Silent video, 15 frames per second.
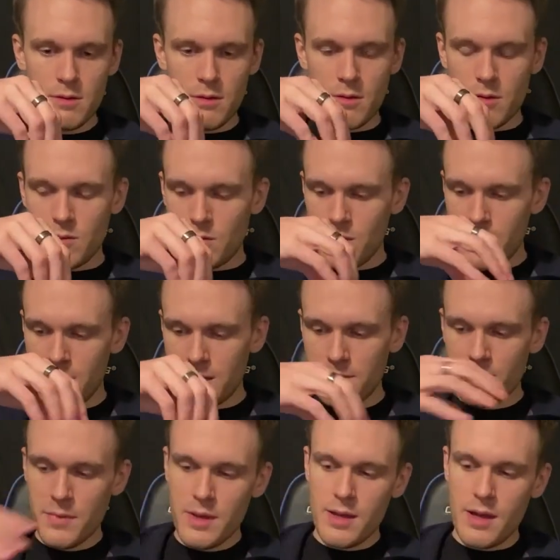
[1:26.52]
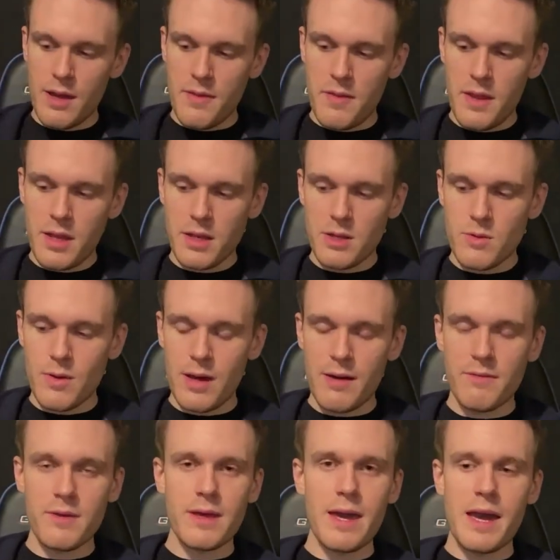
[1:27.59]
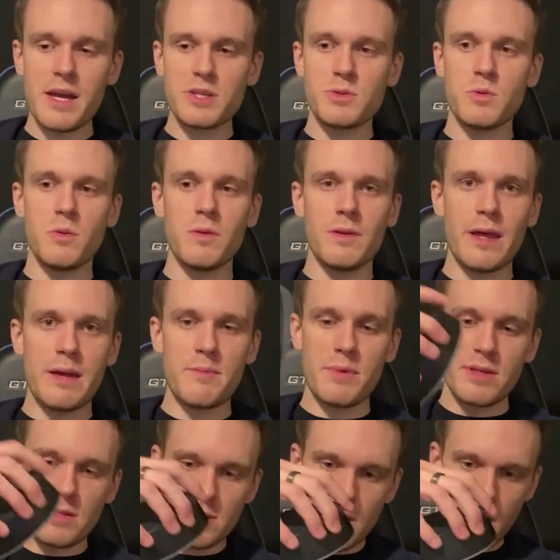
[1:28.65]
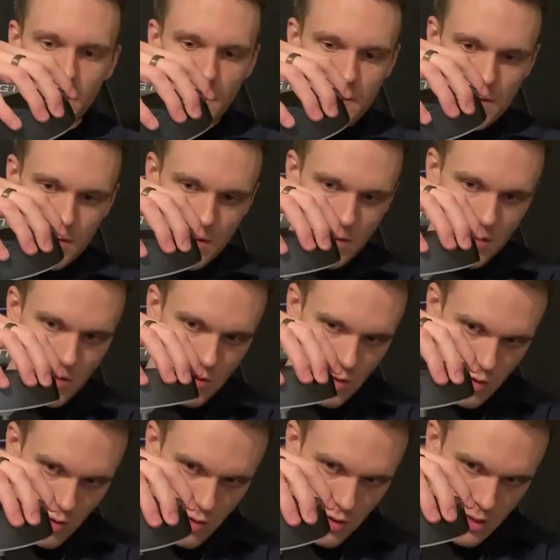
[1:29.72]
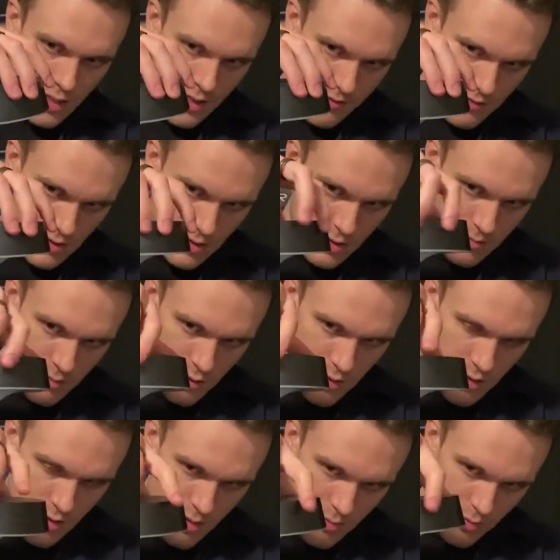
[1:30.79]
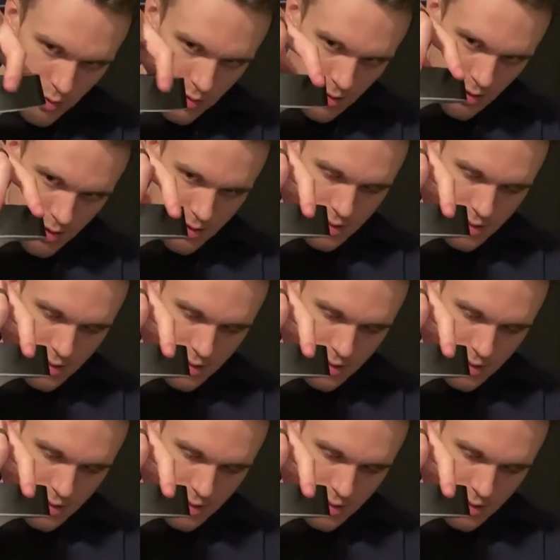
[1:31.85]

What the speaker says: All right. And then you have the actual lamp itself. So you just have to simply put that on